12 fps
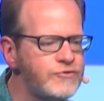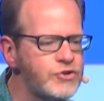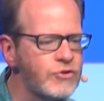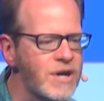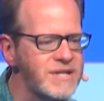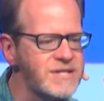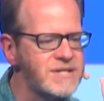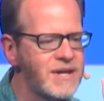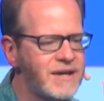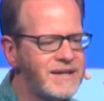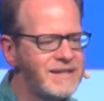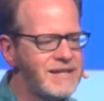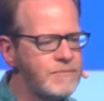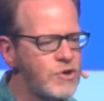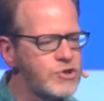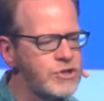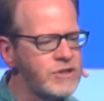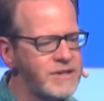trust in the
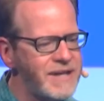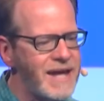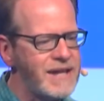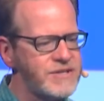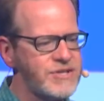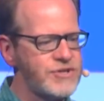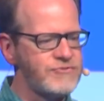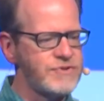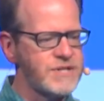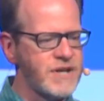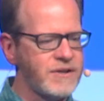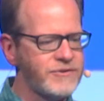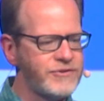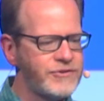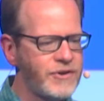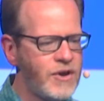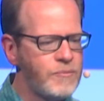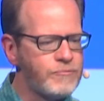emotional analysis results,
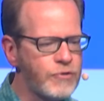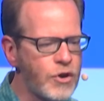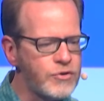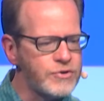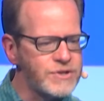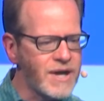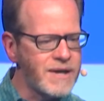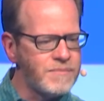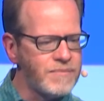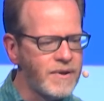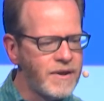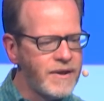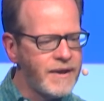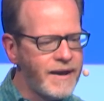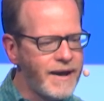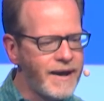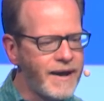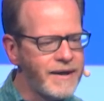prototype,
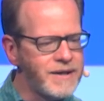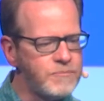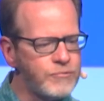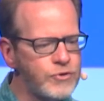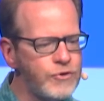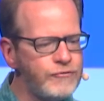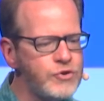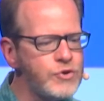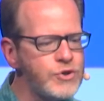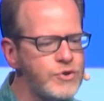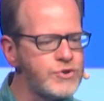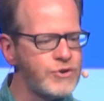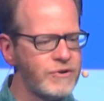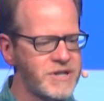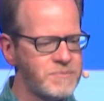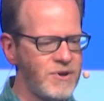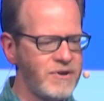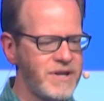improve new user
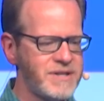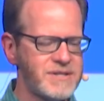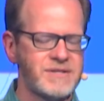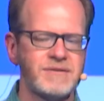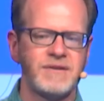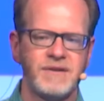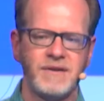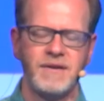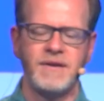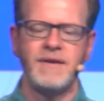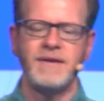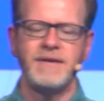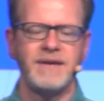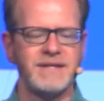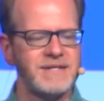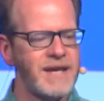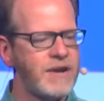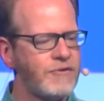experience,
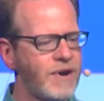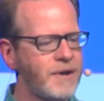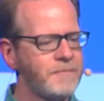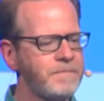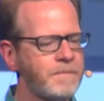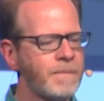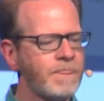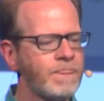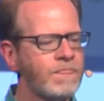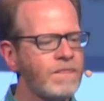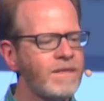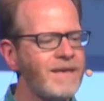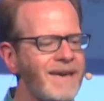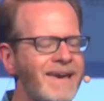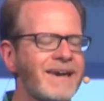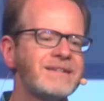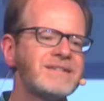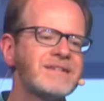etc.
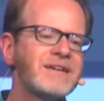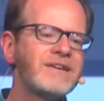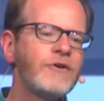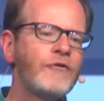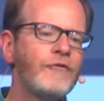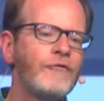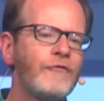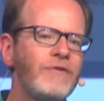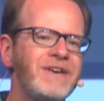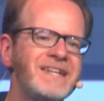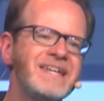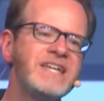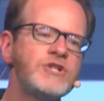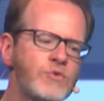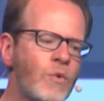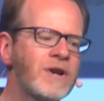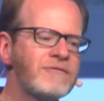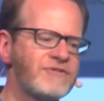And in each
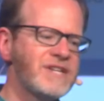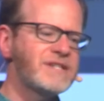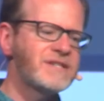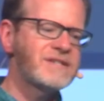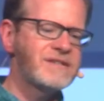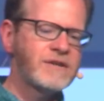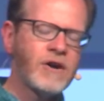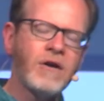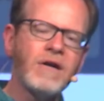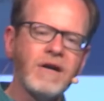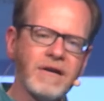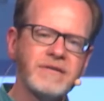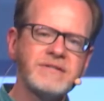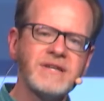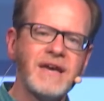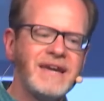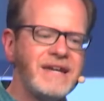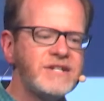one of these cards,
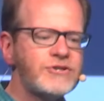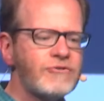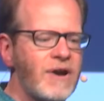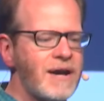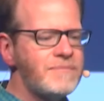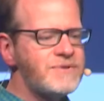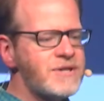he describes